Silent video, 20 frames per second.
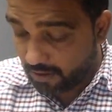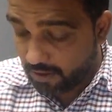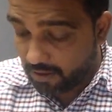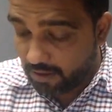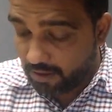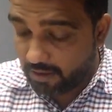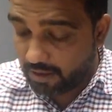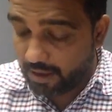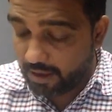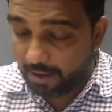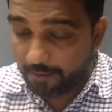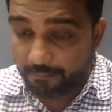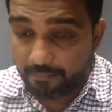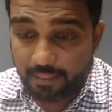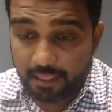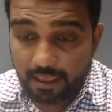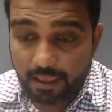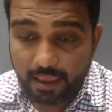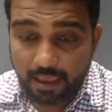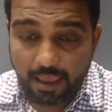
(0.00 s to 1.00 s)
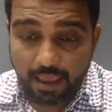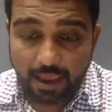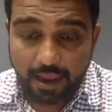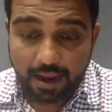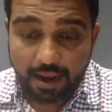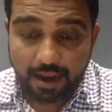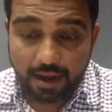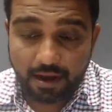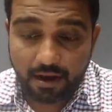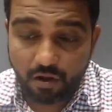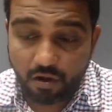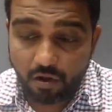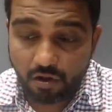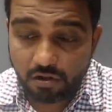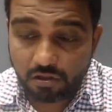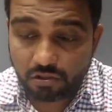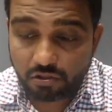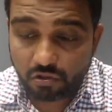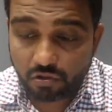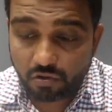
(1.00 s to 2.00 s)
Yeah, and
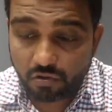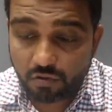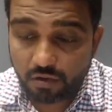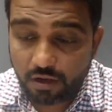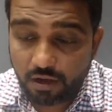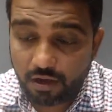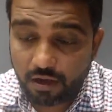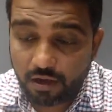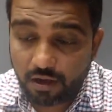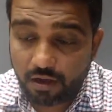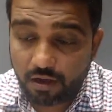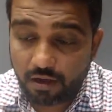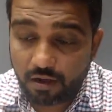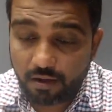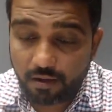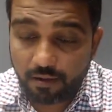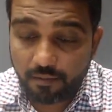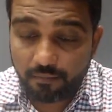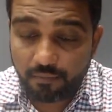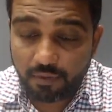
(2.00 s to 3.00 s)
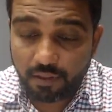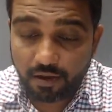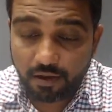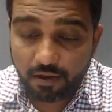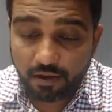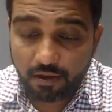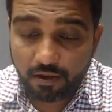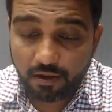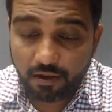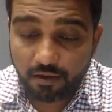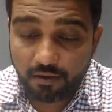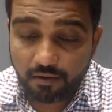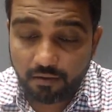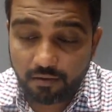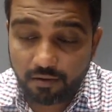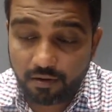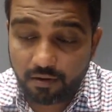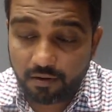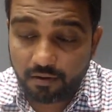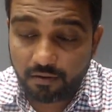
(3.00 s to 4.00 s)
also
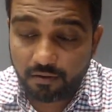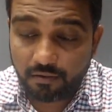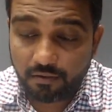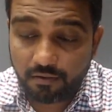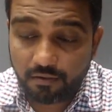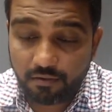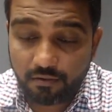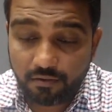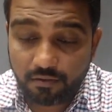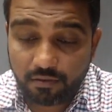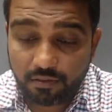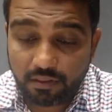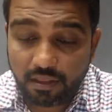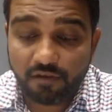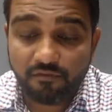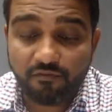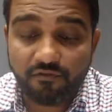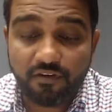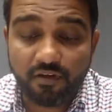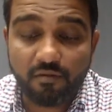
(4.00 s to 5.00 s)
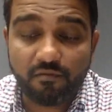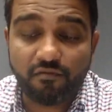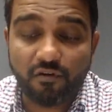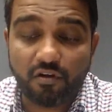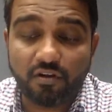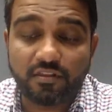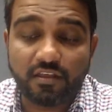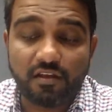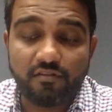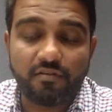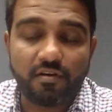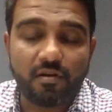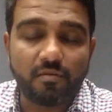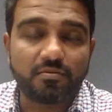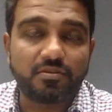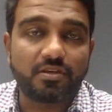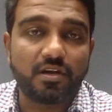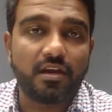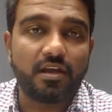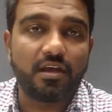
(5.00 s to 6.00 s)
thin film
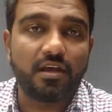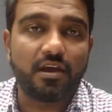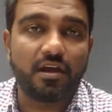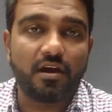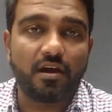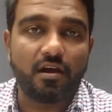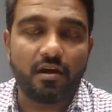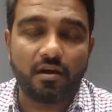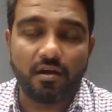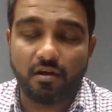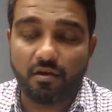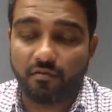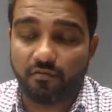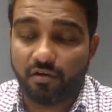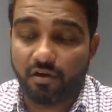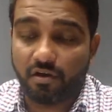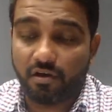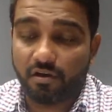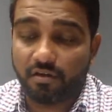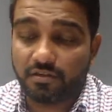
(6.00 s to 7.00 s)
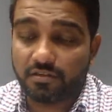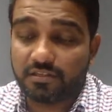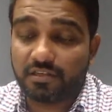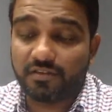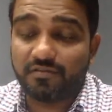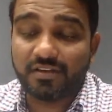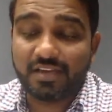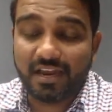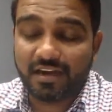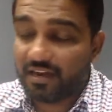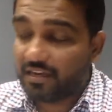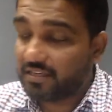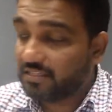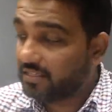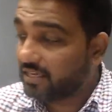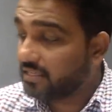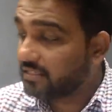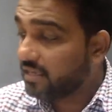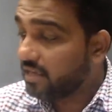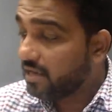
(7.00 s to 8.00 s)
study CV
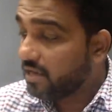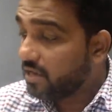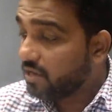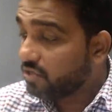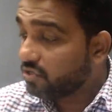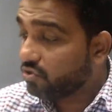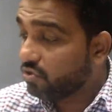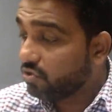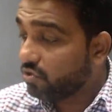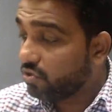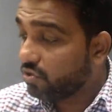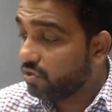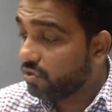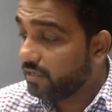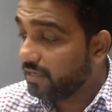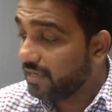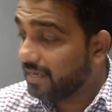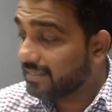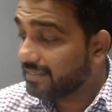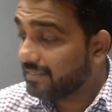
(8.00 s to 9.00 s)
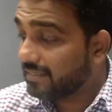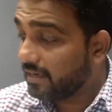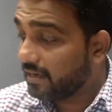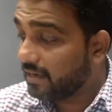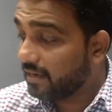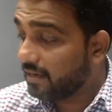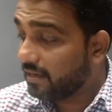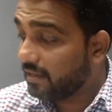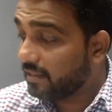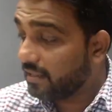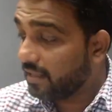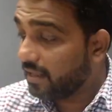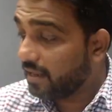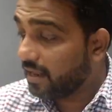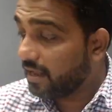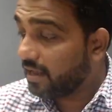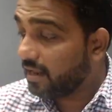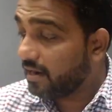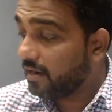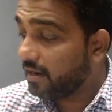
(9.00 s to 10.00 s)
characteristics. So yes, there
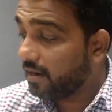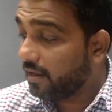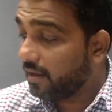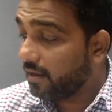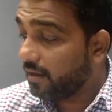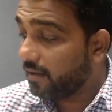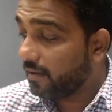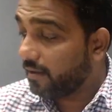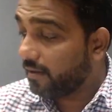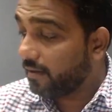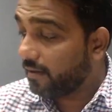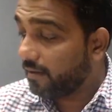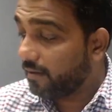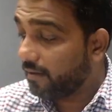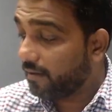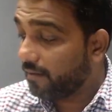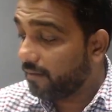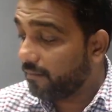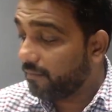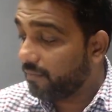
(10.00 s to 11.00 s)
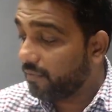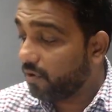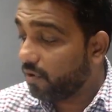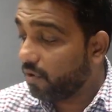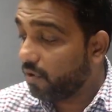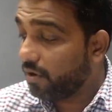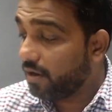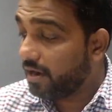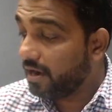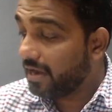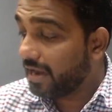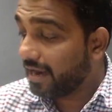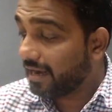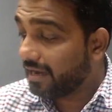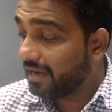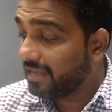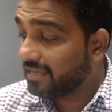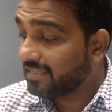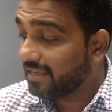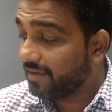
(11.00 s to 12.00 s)
are already
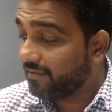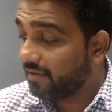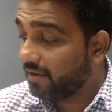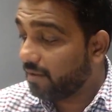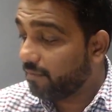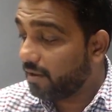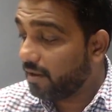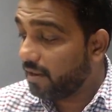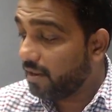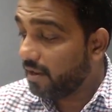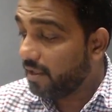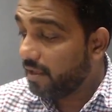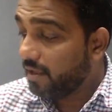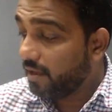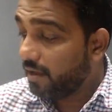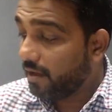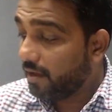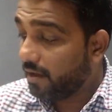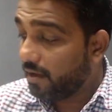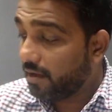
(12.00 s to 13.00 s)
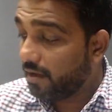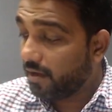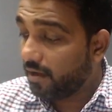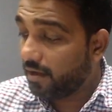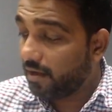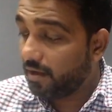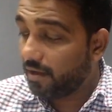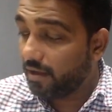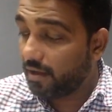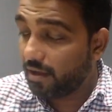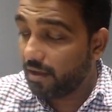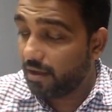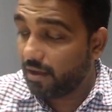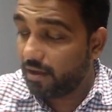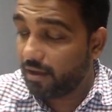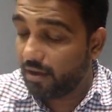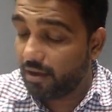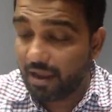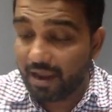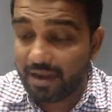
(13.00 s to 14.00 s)
techniques available
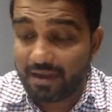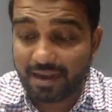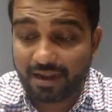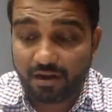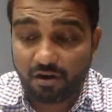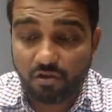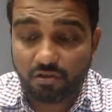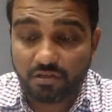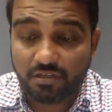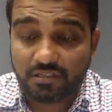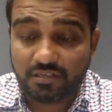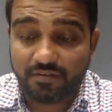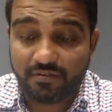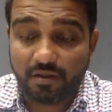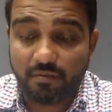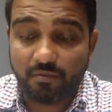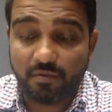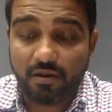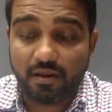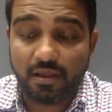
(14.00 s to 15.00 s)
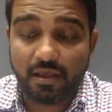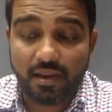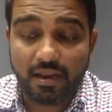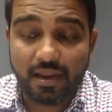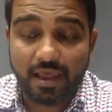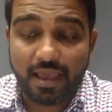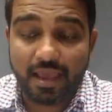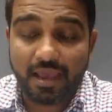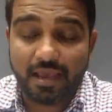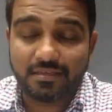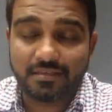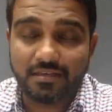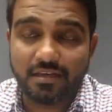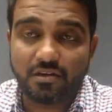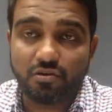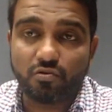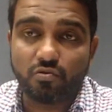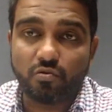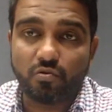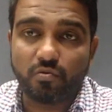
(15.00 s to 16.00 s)
and technologies available in IISc
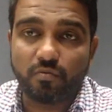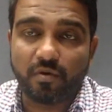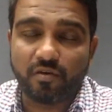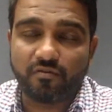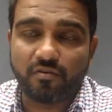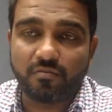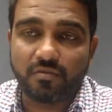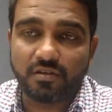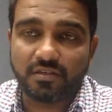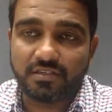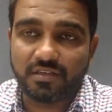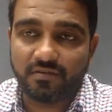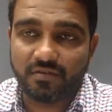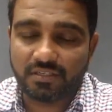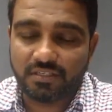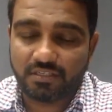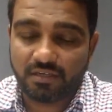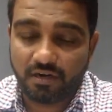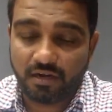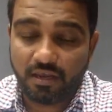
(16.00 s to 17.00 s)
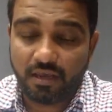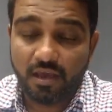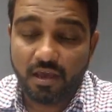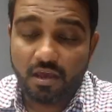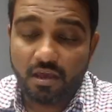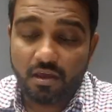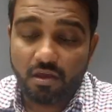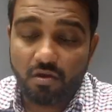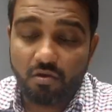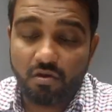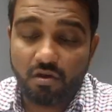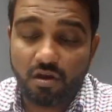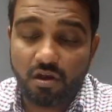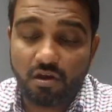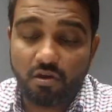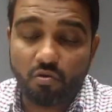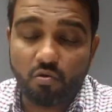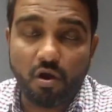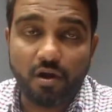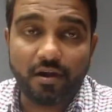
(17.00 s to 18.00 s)
to perform the CV study. You need
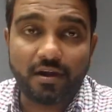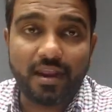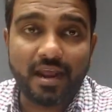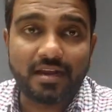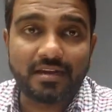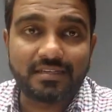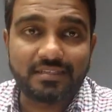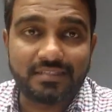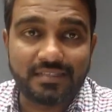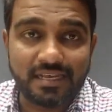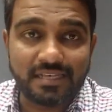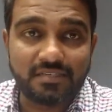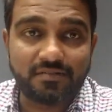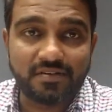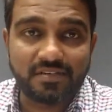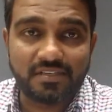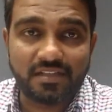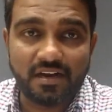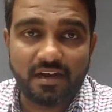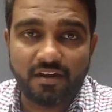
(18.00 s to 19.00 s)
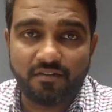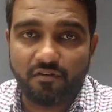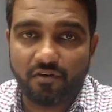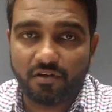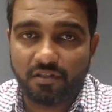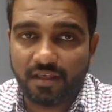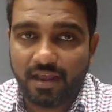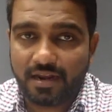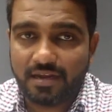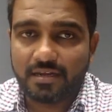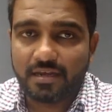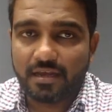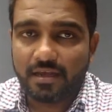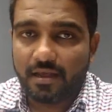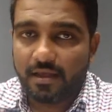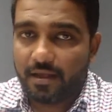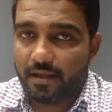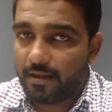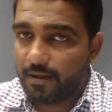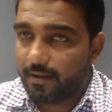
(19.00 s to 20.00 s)
to contact Sense facility for that.
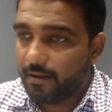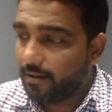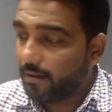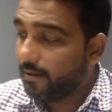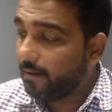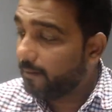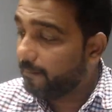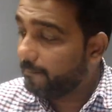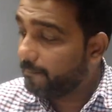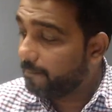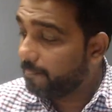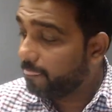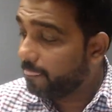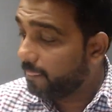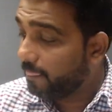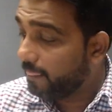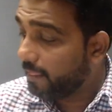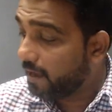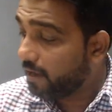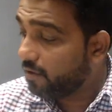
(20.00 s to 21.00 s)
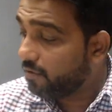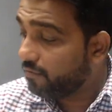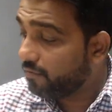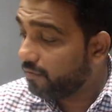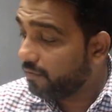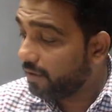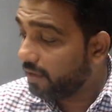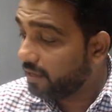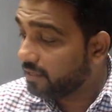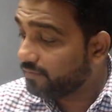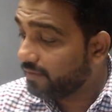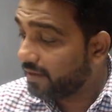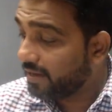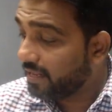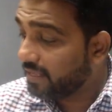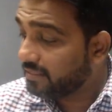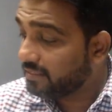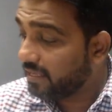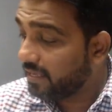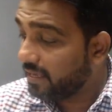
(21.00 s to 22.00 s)
Now, as far
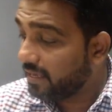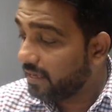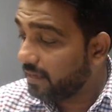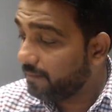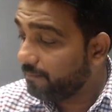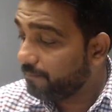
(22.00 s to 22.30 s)
as the